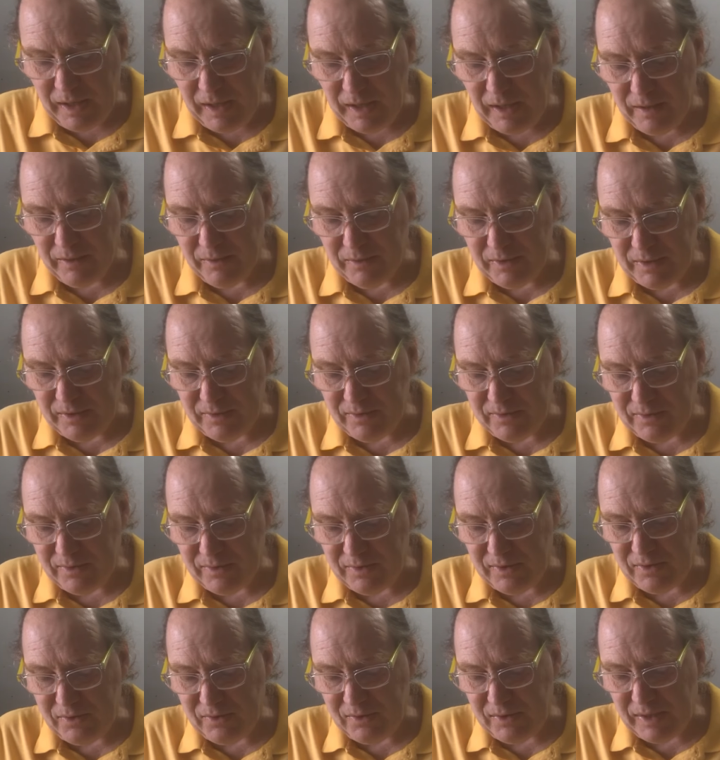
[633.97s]
Alien and
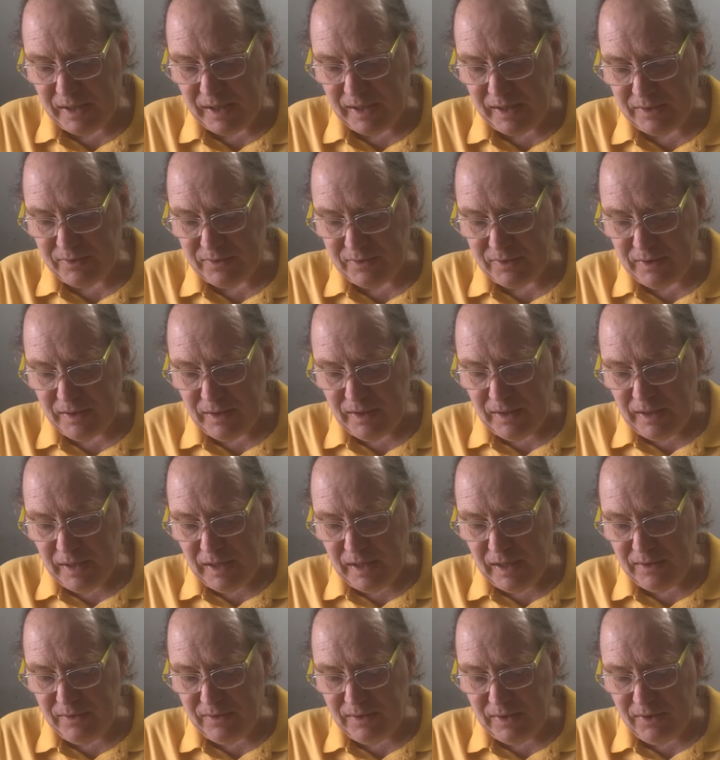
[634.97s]
Sedition Acts,
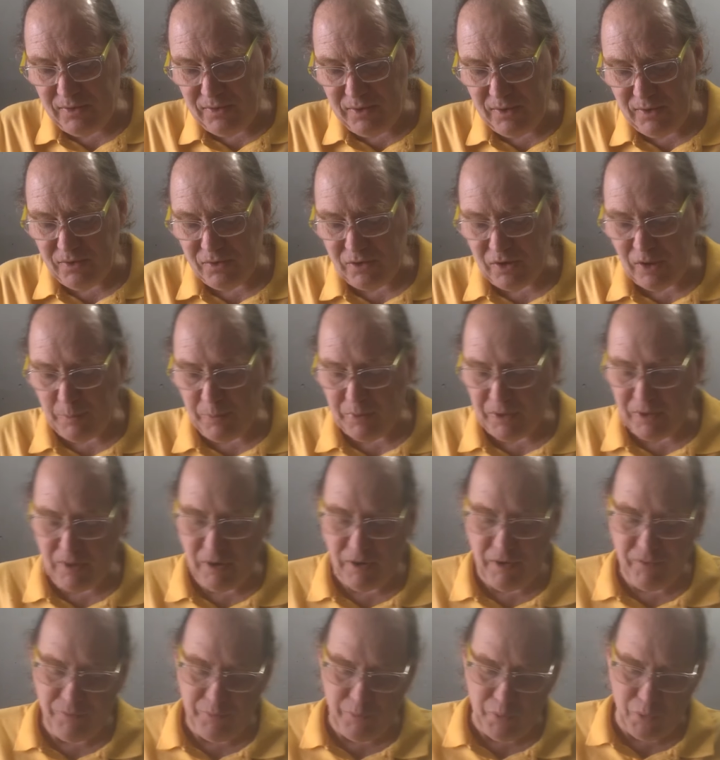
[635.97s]
a decent
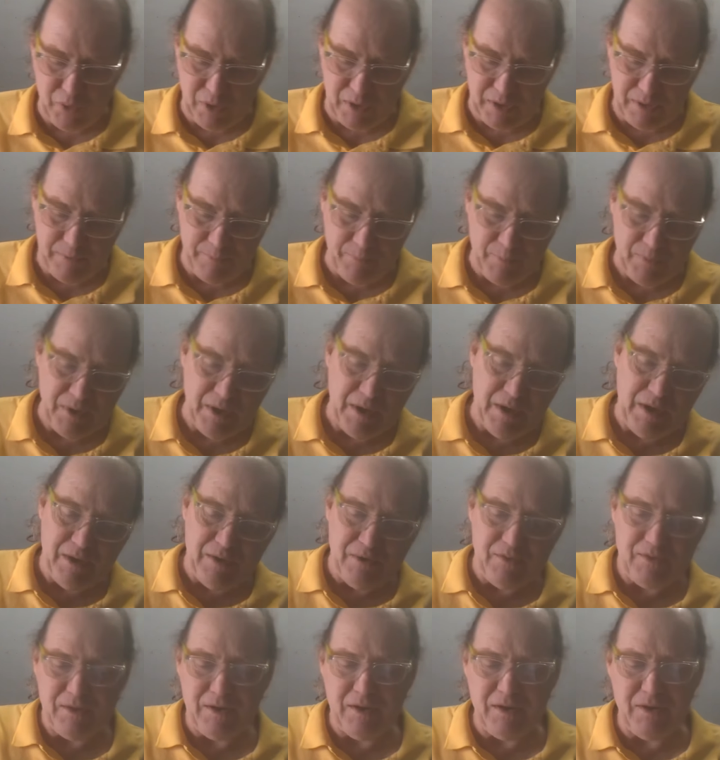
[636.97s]
jumping-off point.
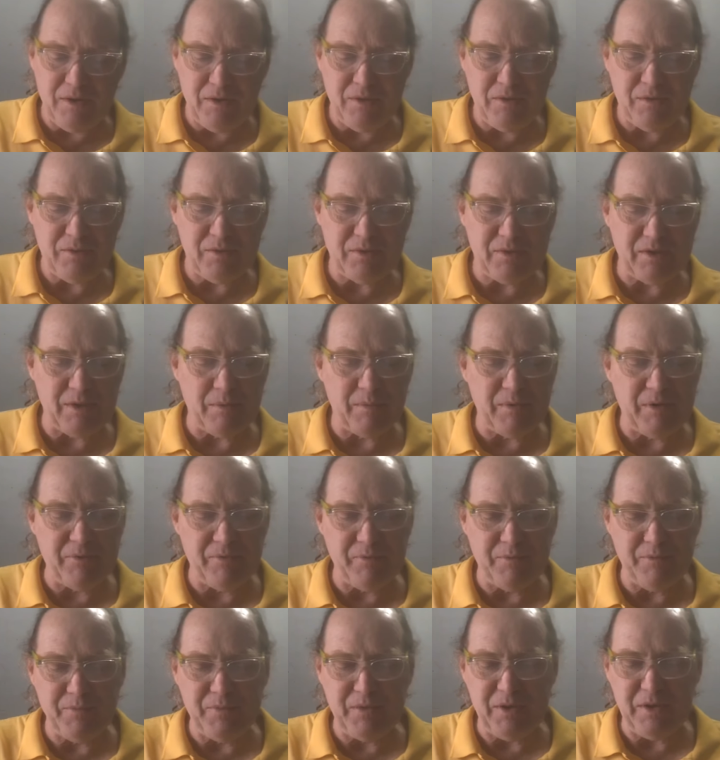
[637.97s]
So some of
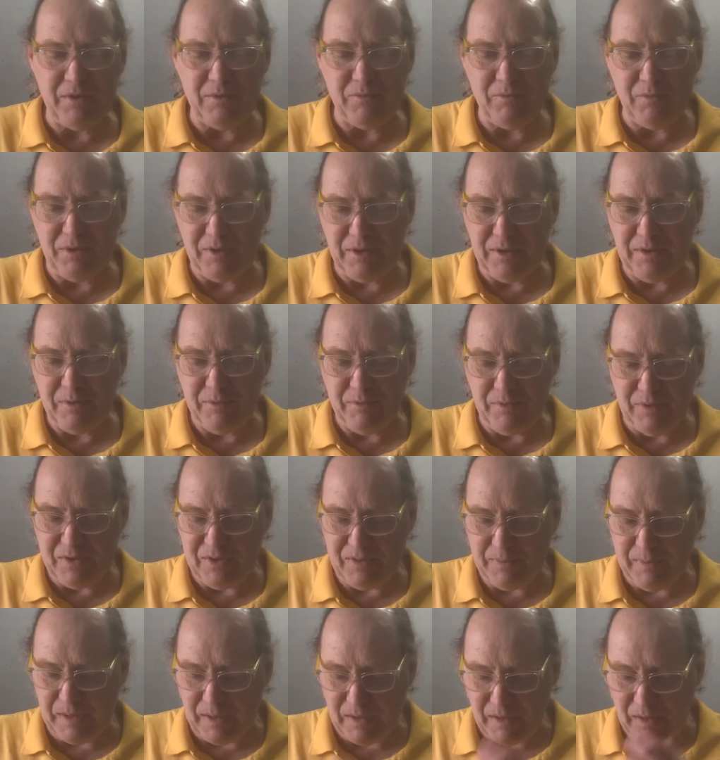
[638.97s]
them didn't really
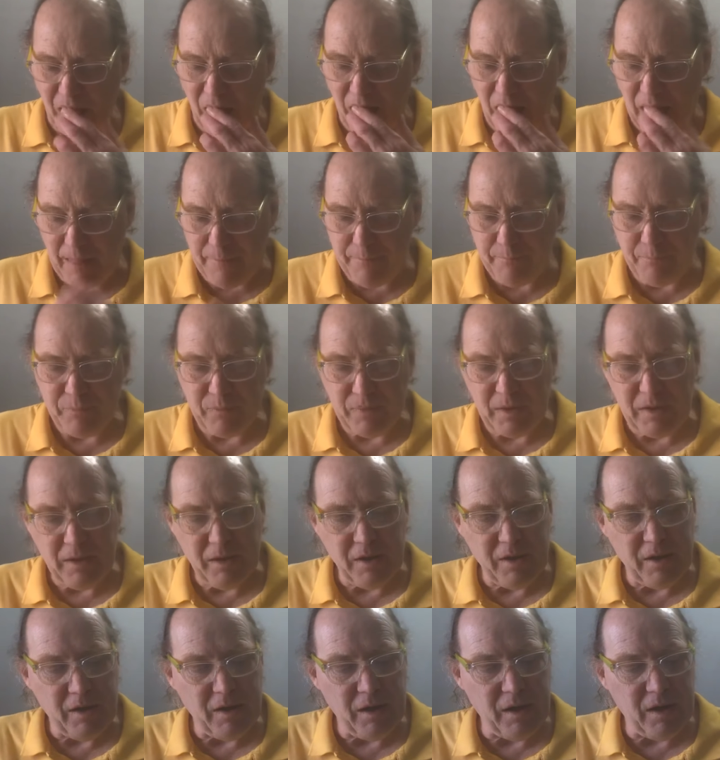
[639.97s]
respect the...
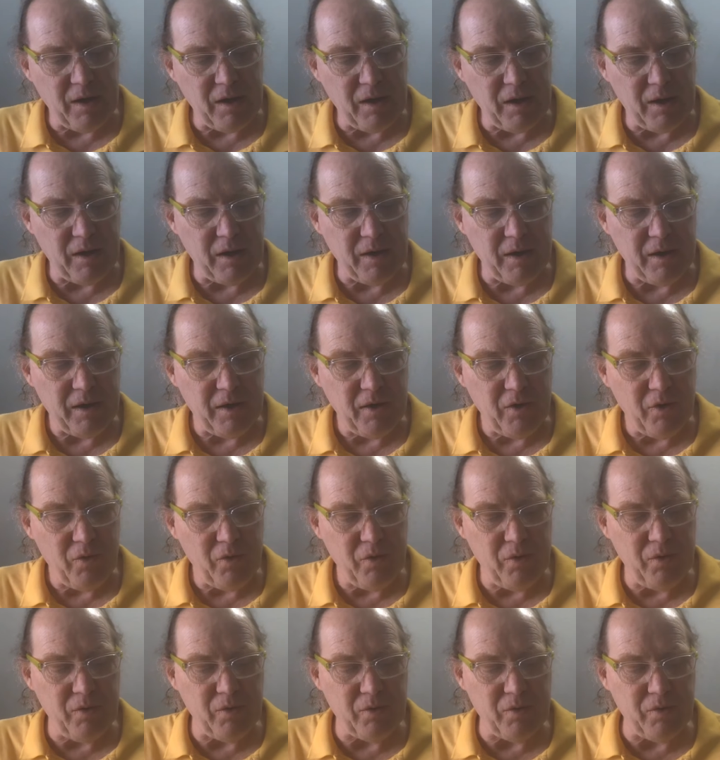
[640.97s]

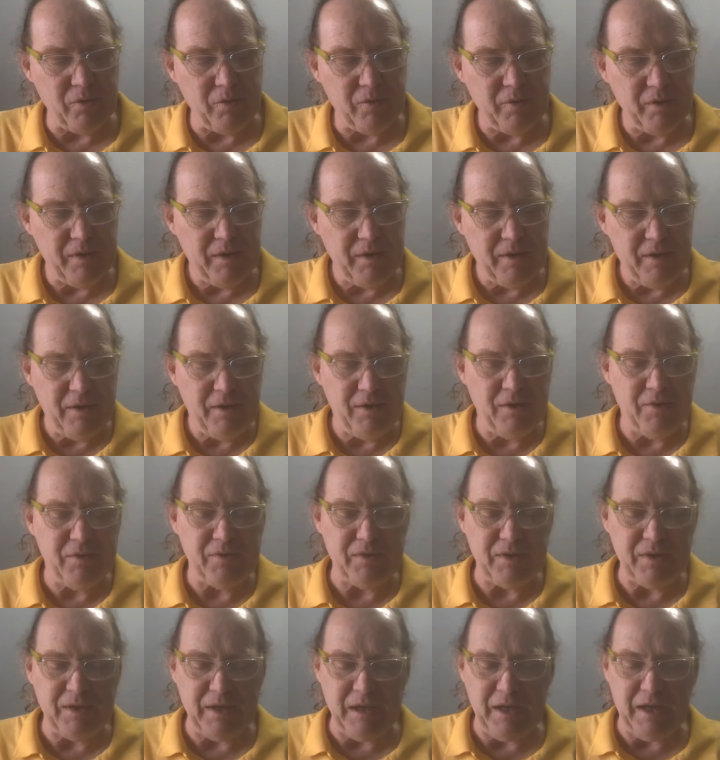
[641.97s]
ooh, here's
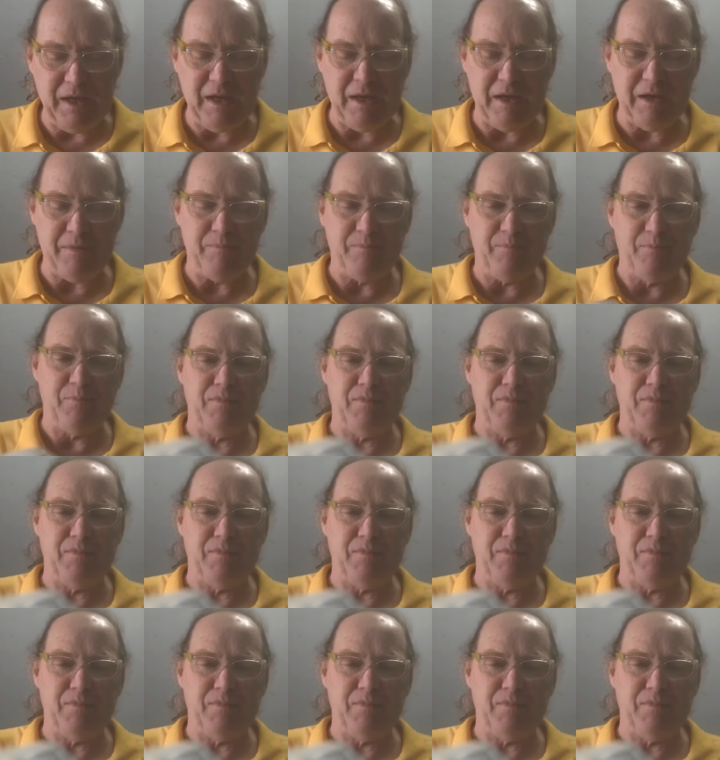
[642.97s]
a game.